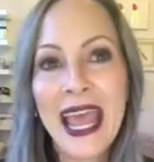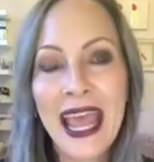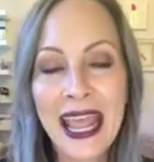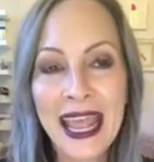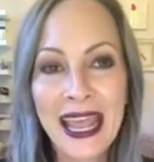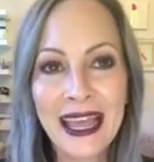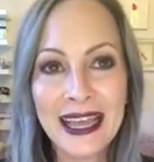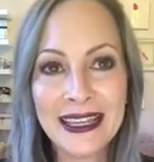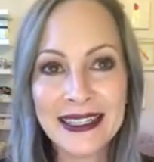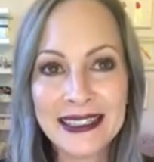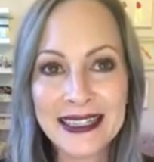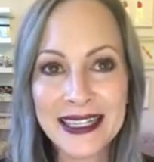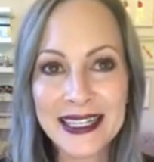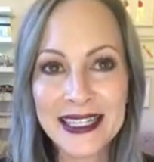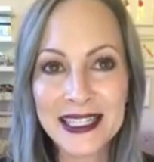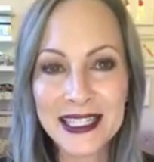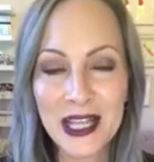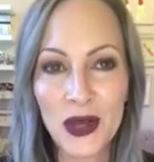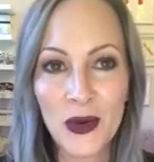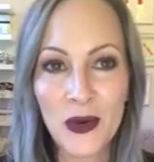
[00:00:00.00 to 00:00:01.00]
And
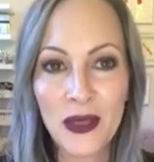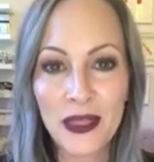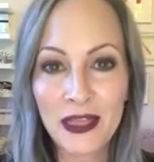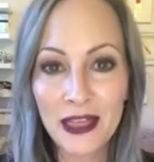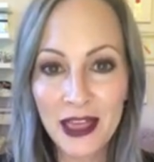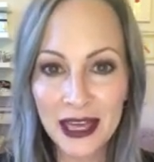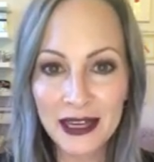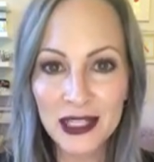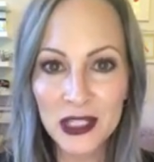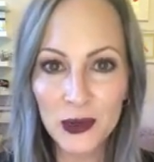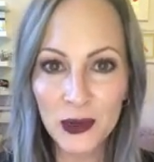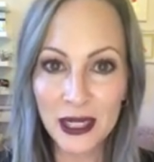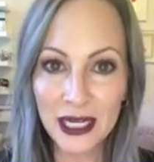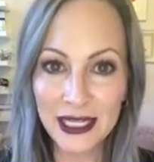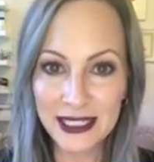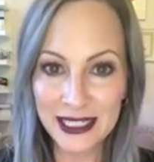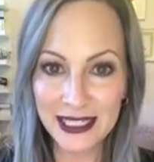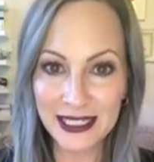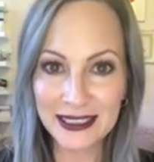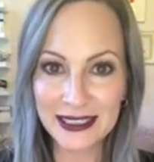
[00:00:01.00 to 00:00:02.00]
so that is what
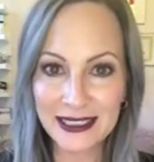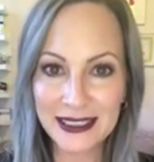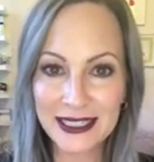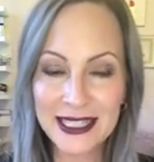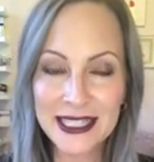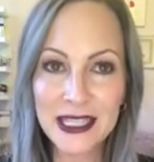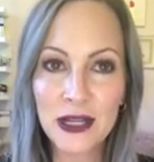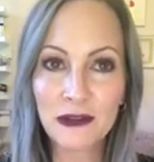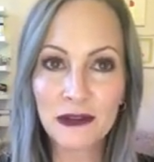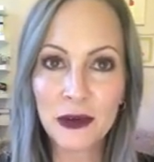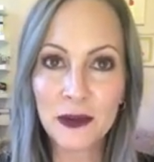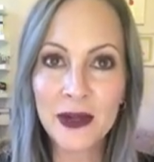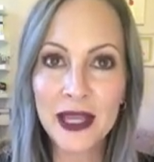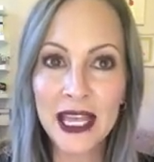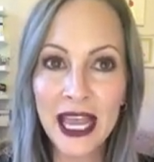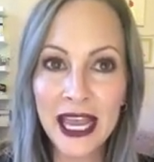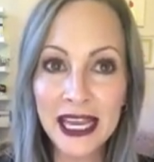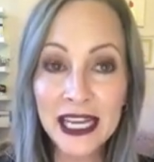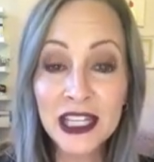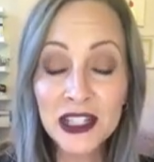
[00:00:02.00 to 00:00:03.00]
I did. So from
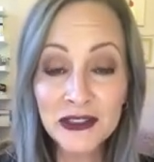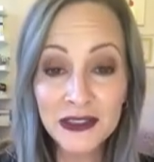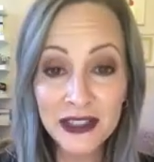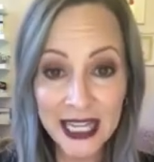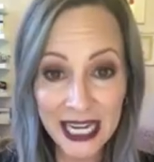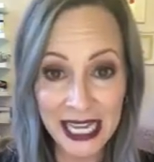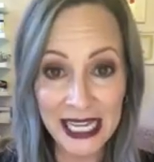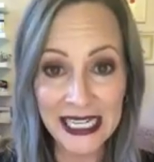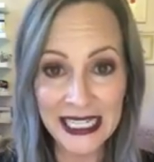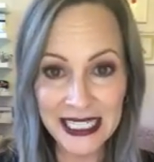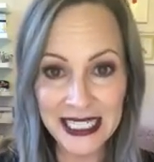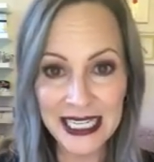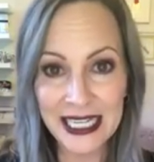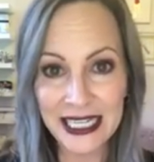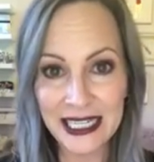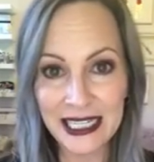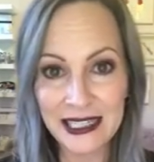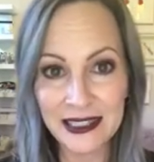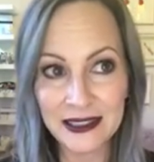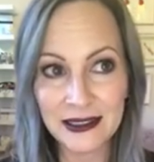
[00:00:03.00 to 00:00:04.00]
the age of
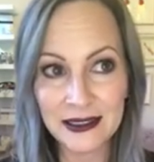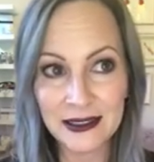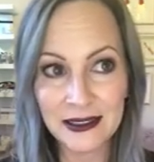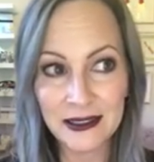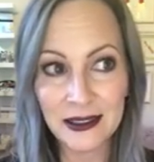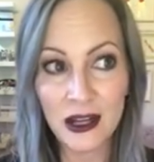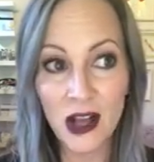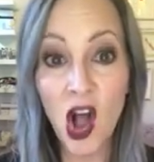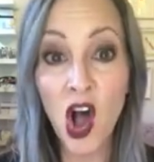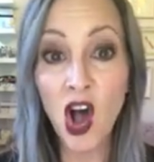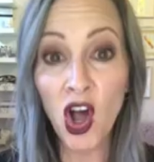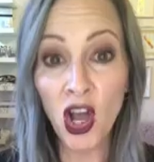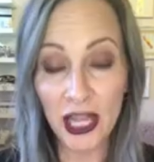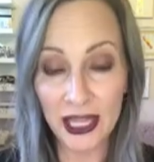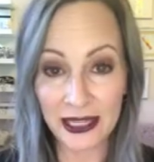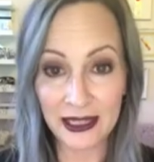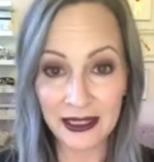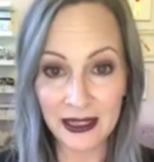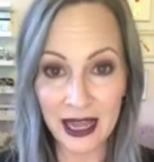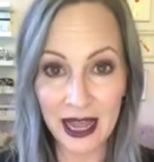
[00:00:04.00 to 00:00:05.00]
19
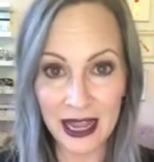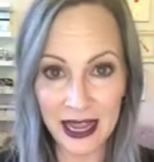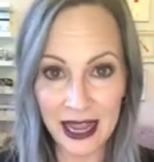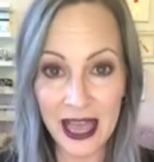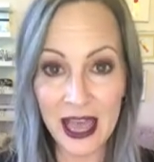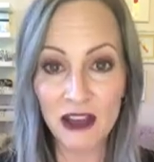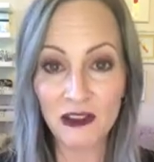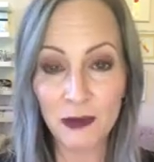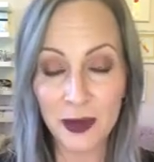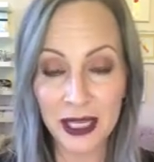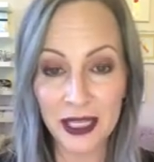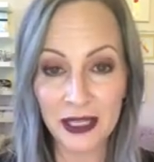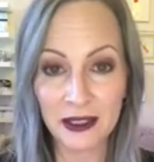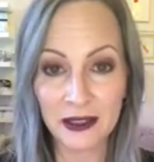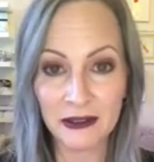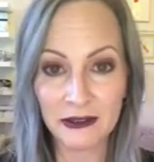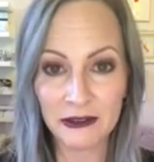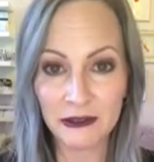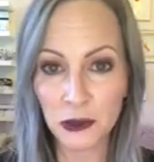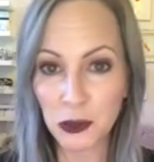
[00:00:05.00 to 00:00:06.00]
on, I have
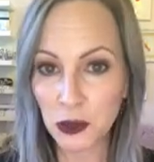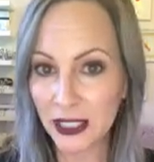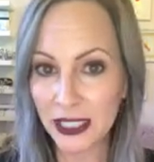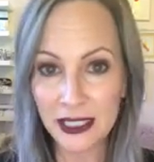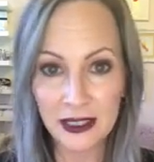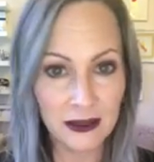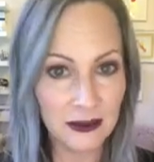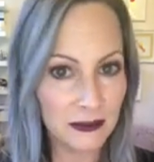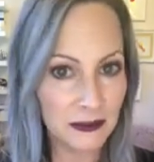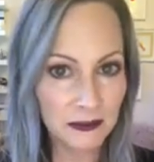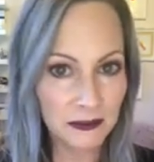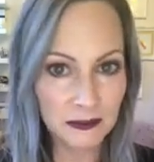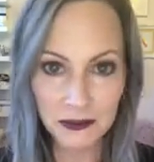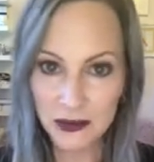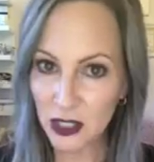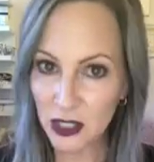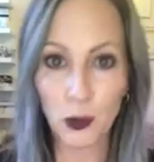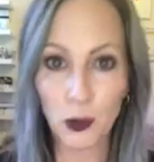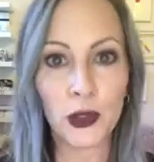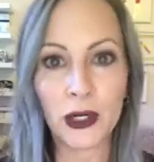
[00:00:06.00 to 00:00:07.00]
been fully
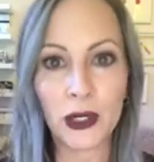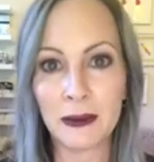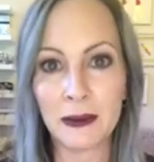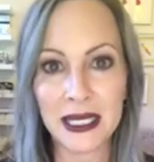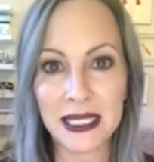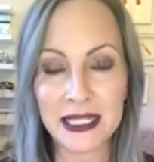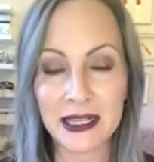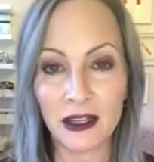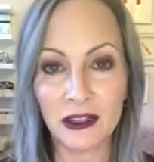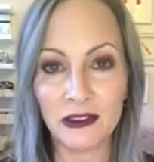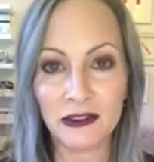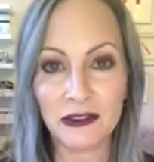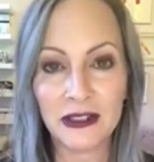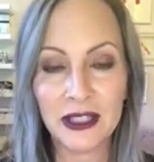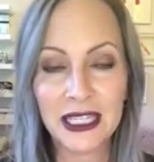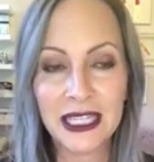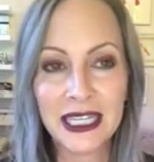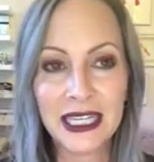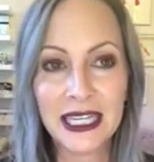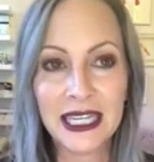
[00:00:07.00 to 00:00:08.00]
supporting myself
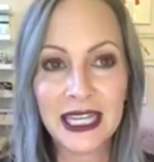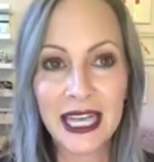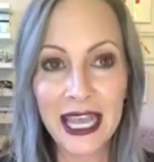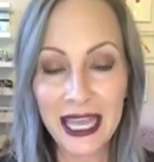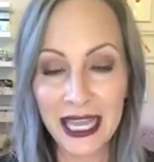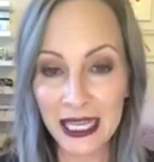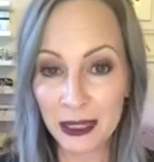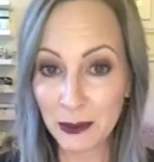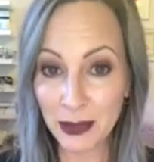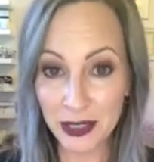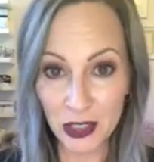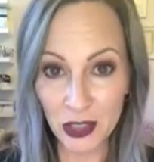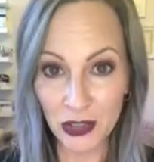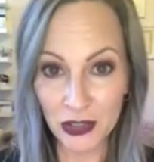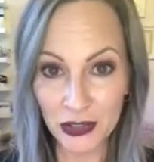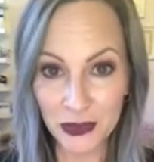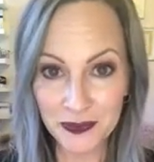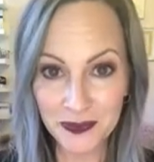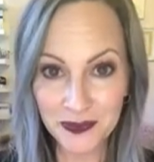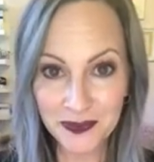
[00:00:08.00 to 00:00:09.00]
and my
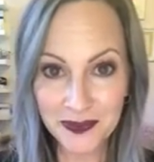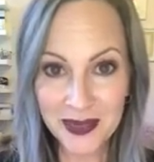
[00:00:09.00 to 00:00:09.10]
daughter.